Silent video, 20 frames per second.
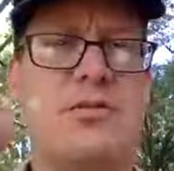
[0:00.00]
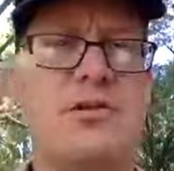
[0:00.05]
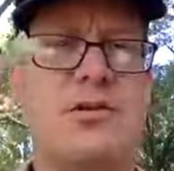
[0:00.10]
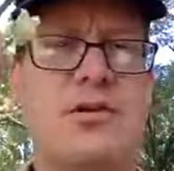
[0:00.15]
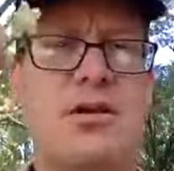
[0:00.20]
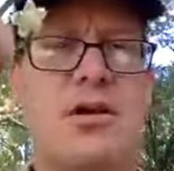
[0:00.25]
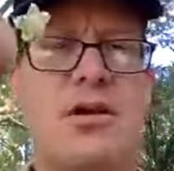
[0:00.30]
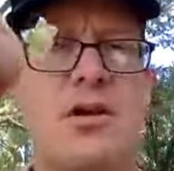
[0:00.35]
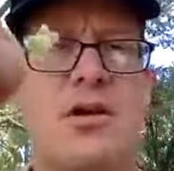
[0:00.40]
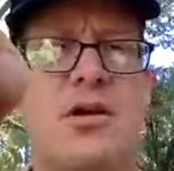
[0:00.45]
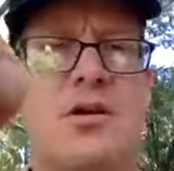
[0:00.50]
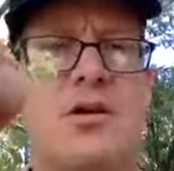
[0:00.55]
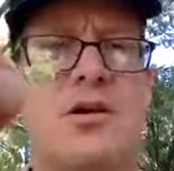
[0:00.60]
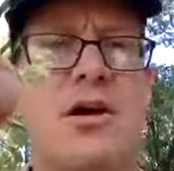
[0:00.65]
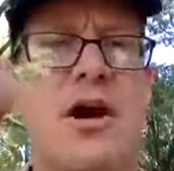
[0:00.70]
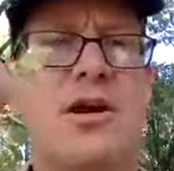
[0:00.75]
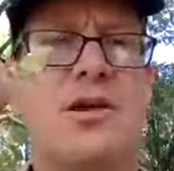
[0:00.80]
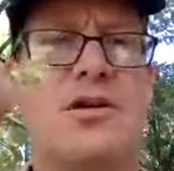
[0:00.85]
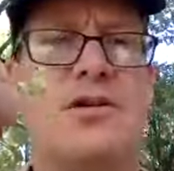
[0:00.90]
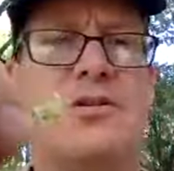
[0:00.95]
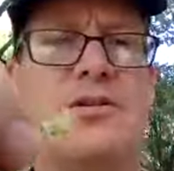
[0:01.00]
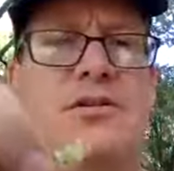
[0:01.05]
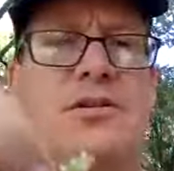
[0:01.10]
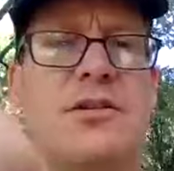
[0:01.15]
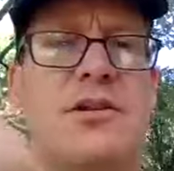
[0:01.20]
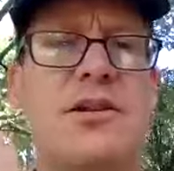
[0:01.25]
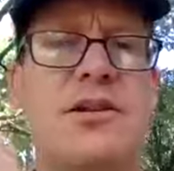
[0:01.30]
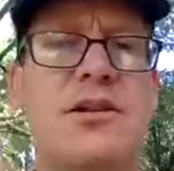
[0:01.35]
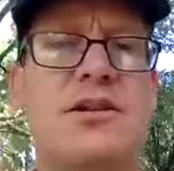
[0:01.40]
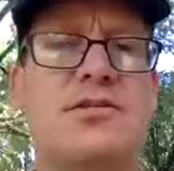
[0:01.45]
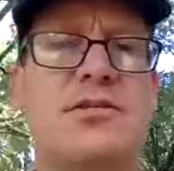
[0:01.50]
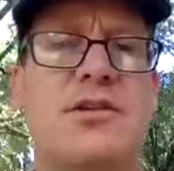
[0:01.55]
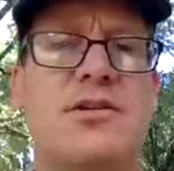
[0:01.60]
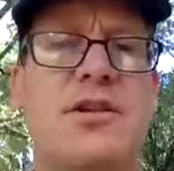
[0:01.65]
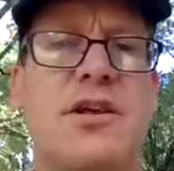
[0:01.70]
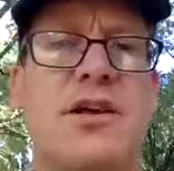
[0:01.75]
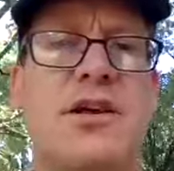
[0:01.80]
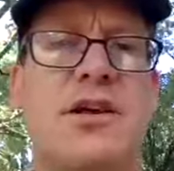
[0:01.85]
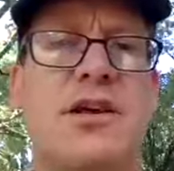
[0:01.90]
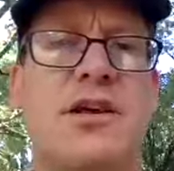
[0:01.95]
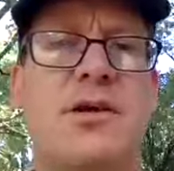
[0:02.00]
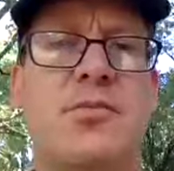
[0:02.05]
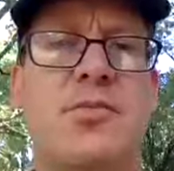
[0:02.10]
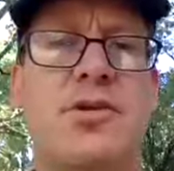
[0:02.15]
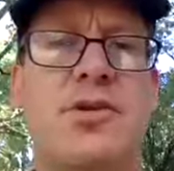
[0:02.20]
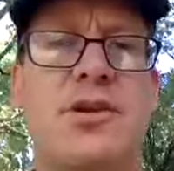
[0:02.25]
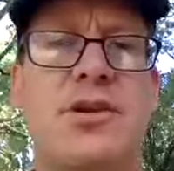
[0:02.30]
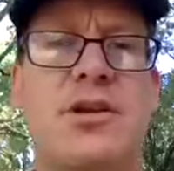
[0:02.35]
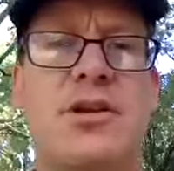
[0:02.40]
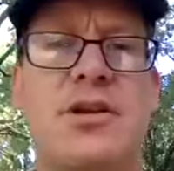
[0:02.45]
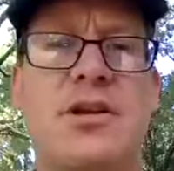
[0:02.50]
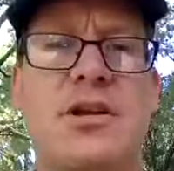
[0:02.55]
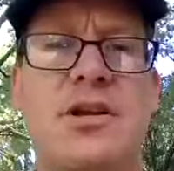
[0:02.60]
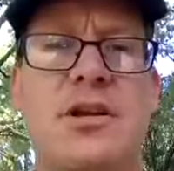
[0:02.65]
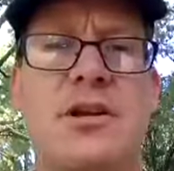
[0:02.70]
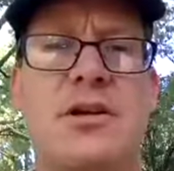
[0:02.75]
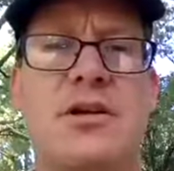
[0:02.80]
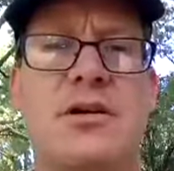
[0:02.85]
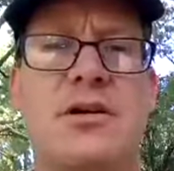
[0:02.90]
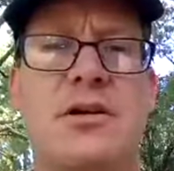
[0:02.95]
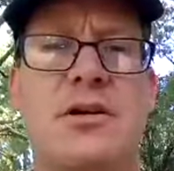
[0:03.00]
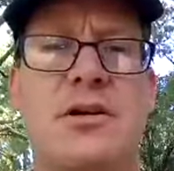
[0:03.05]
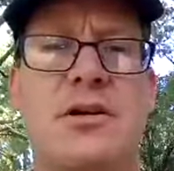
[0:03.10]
But I use these, I'll take it, I'll put it in here,